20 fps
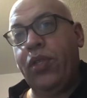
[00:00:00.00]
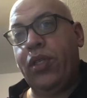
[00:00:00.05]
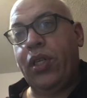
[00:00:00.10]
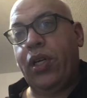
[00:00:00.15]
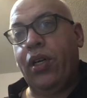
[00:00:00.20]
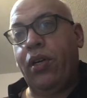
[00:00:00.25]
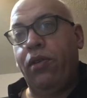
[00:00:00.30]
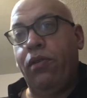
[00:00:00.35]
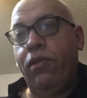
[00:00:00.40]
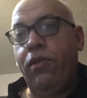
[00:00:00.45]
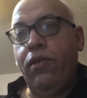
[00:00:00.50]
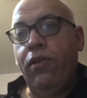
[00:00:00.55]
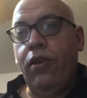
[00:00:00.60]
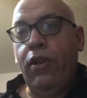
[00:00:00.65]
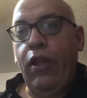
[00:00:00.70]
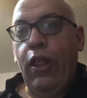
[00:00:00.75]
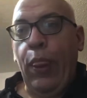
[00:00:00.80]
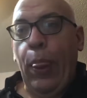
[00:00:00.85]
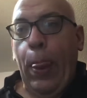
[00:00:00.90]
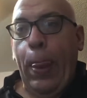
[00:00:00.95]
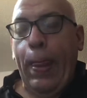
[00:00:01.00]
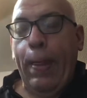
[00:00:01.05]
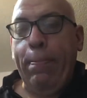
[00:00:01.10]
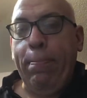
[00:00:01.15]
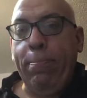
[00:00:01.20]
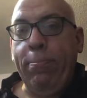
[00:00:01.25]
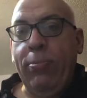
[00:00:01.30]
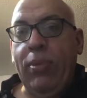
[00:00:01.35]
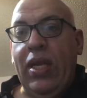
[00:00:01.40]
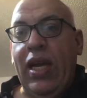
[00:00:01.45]
So
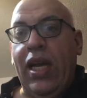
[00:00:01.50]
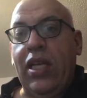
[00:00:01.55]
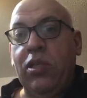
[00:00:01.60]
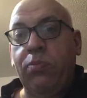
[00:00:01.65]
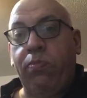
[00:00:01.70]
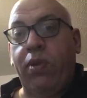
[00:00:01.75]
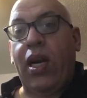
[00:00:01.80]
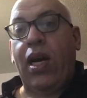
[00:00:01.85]
that's